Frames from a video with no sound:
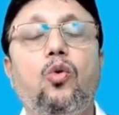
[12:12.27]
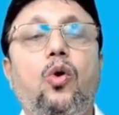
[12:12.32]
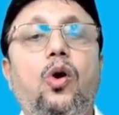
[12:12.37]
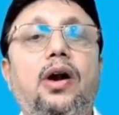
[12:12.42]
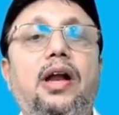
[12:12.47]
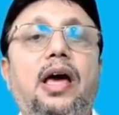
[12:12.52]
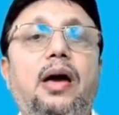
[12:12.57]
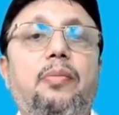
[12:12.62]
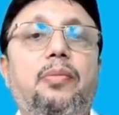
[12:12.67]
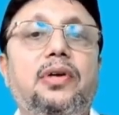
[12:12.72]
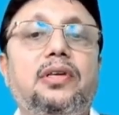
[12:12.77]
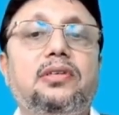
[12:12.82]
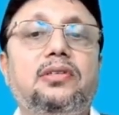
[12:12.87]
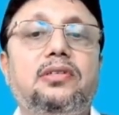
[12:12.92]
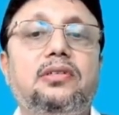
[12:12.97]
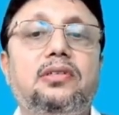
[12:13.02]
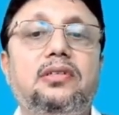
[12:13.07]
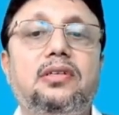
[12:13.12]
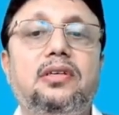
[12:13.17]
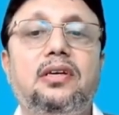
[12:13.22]
what
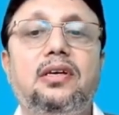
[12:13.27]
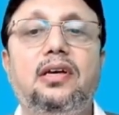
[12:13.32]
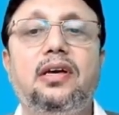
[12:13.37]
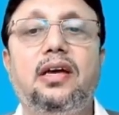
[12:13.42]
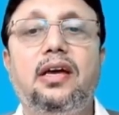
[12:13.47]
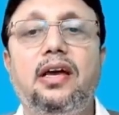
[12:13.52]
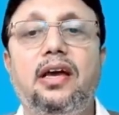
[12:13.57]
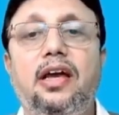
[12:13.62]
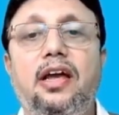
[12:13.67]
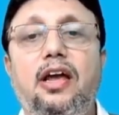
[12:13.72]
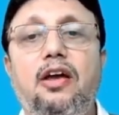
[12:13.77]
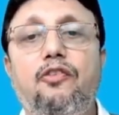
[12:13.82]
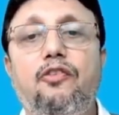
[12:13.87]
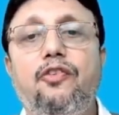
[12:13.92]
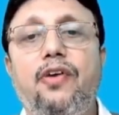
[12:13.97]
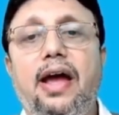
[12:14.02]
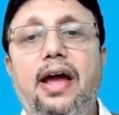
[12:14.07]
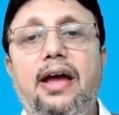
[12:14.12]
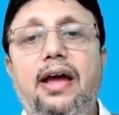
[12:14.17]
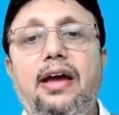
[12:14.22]
happens?
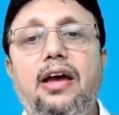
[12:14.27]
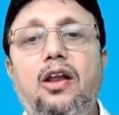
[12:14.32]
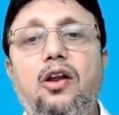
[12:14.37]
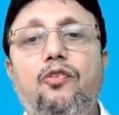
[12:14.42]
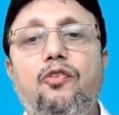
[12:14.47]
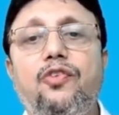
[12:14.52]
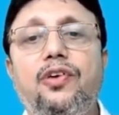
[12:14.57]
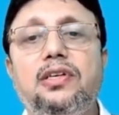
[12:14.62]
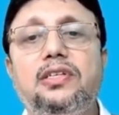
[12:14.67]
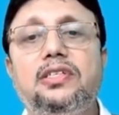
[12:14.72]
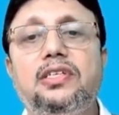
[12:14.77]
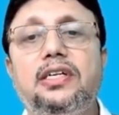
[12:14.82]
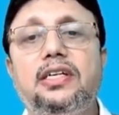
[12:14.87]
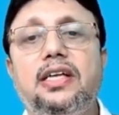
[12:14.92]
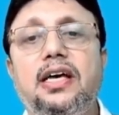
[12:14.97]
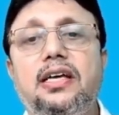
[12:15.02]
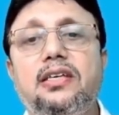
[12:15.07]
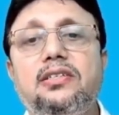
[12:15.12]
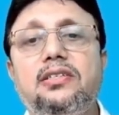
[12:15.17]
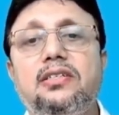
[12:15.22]
If angle of
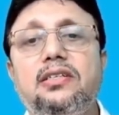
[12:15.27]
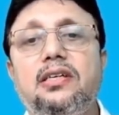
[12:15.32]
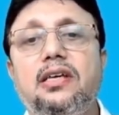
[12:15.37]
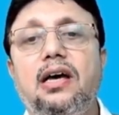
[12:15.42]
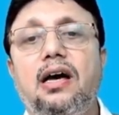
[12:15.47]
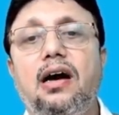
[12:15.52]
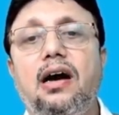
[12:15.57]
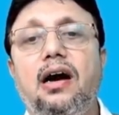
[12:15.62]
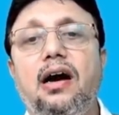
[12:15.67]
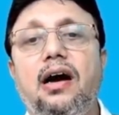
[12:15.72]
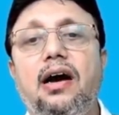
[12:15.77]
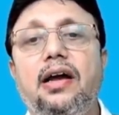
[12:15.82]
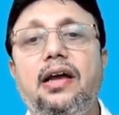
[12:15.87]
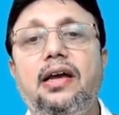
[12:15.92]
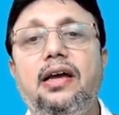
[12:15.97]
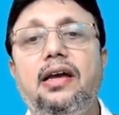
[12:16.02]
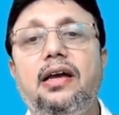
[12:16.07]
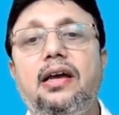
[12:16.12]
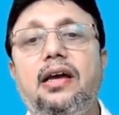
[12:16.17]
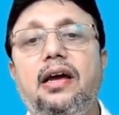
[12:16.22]
incidence
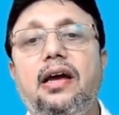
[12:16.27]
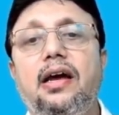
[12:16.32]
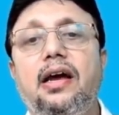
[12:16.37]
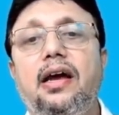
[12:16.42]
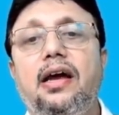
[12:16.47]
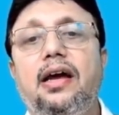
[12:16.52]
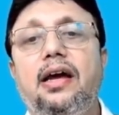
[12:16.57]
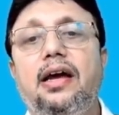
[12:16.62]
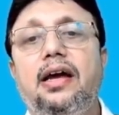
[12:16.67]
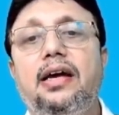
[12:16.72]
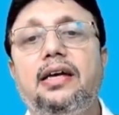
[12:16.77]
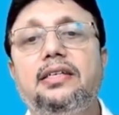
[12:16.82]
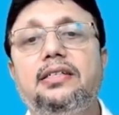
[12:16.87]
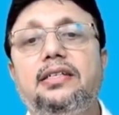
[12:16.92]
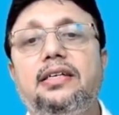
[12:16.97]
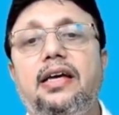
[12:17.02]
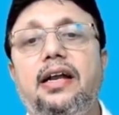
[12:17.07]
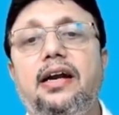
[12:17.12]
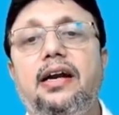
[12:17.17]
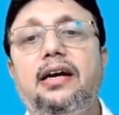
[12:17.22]
I
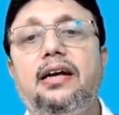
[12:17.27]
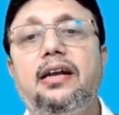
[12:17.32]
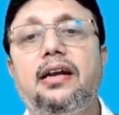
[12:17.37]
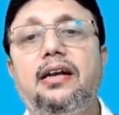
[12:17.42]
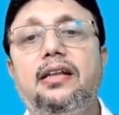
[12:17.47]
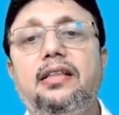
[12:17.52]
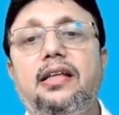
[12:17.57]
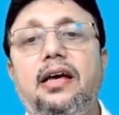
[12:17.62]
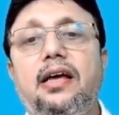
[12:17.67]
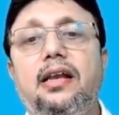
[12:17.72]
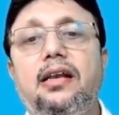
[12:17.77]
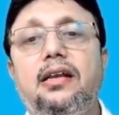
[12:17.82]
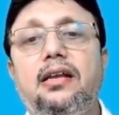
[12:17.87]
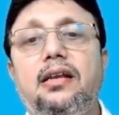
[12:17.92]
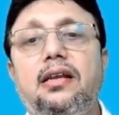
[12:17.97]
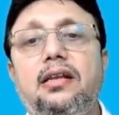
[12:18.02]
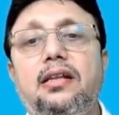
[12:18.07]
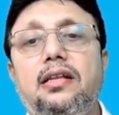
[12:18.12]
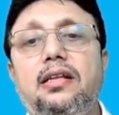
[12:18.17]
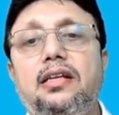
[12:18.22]
is greater
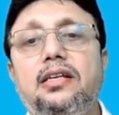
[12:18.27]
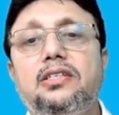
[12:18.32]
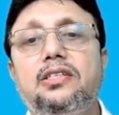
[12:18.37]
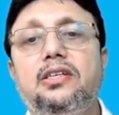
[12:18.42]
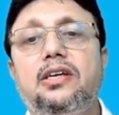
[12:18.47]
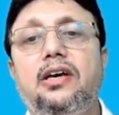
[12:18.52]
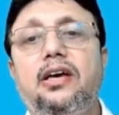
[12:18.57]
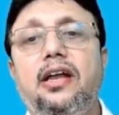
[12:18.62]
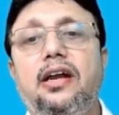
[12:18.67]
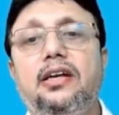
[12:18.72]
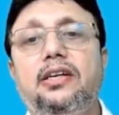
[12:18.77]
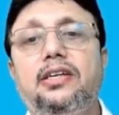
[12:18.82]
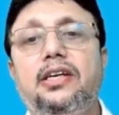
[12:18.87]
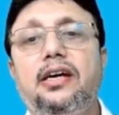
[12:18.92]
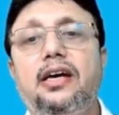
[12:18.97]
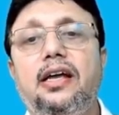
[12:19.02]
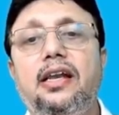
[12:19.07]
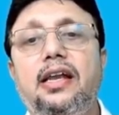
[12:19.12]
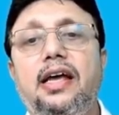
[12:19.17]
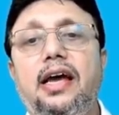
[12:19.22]
than this
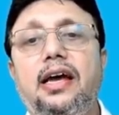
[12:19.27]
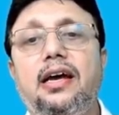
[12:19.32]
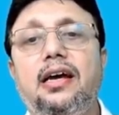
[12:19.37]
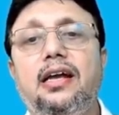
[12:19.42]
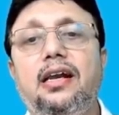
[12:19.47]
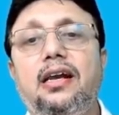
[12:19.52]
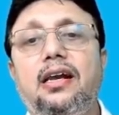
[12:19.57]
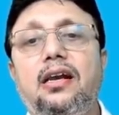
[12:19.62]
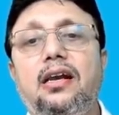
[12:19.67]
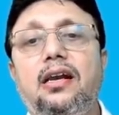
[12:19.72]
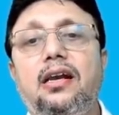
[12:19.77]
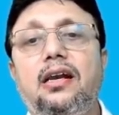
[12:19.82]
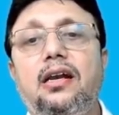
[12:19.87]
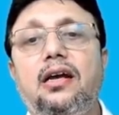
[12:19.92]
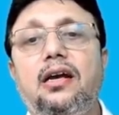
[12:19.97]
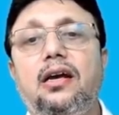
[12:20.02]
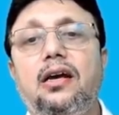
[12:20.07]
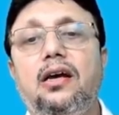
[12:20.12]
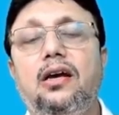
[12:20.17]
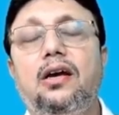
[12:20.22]
critical angle,
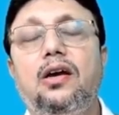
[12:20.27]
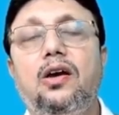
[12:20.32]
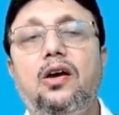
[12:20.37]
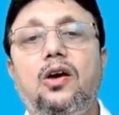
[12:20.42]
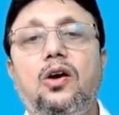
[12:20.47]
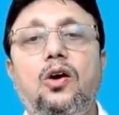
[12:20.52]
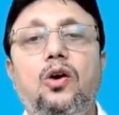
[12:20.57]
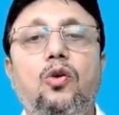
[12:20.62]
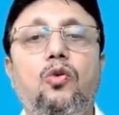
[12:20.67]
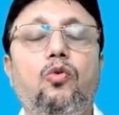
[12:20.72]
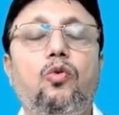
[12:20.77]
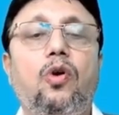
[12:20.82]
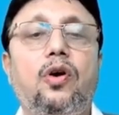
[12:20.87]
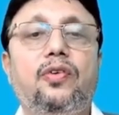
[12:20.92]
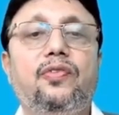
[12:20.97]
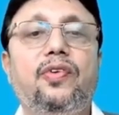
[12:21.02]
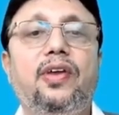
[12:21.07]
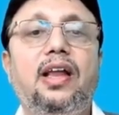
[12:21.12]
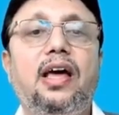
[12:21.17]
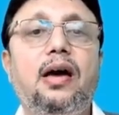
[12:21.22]

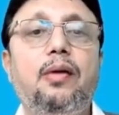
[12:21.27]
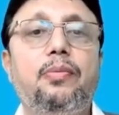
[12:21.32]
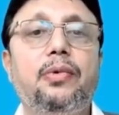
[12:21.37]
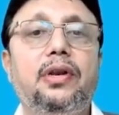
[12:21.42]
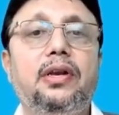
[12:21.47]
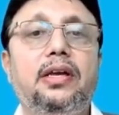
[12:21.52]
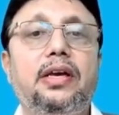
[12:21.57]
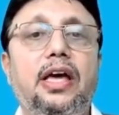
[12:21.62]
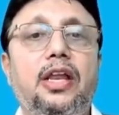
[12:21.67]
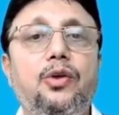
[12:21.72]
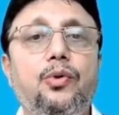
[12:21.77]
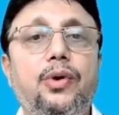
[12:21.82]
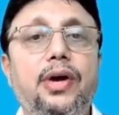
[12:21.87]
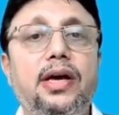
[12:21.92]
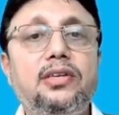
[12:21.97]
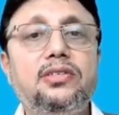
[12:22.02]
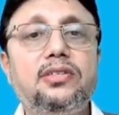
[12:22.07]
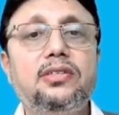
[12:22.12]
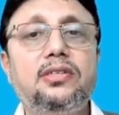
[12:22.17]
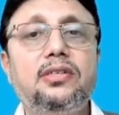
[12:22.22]
what will happen? Can you
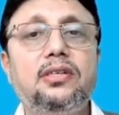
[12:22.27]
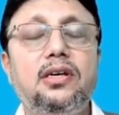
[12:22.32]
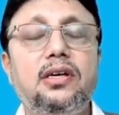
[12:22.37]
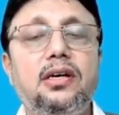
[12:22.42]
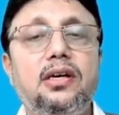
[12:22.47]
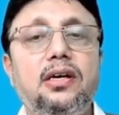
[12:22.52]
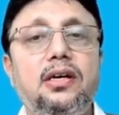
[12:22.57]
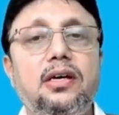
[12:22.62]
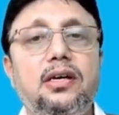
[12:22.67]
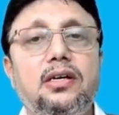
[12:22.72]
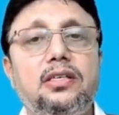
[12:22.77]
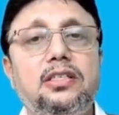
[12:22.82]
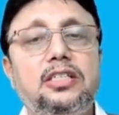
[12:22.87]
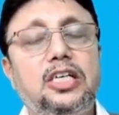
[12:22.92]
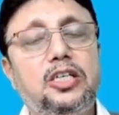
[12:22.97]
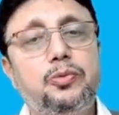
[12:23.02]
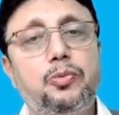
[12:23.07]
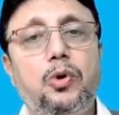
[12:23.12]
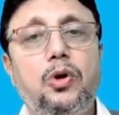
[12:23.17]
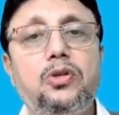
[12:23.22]
guess?
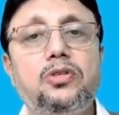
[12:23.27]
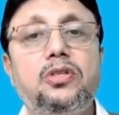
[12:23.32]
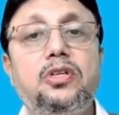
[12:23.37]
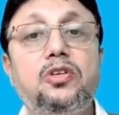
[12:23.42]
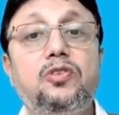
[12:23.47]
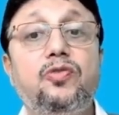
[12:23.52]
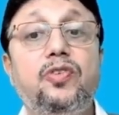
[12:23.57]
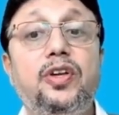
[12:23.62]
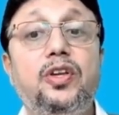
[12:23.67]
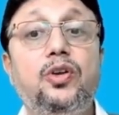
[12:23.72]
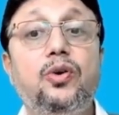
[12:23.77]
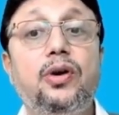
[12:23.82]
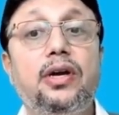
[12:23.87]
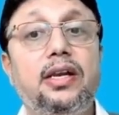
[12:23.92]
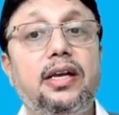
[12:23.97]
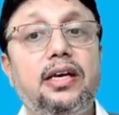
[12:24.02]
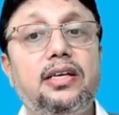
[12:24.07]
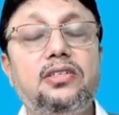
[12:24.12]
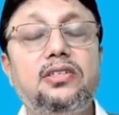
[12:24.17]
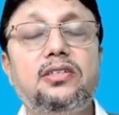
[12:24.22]
Just pause this video
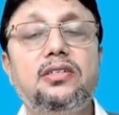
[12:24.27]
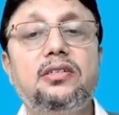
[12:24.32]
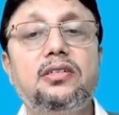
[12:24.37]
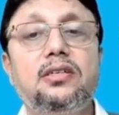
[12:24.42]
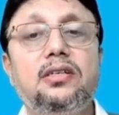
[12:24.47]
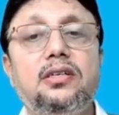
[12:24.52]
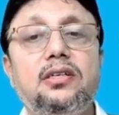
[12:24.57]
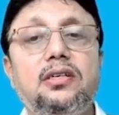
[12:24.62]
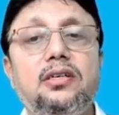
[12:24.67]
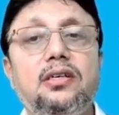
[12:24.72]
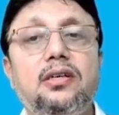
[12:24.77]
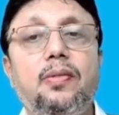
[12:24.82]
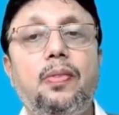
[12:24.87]
and guess.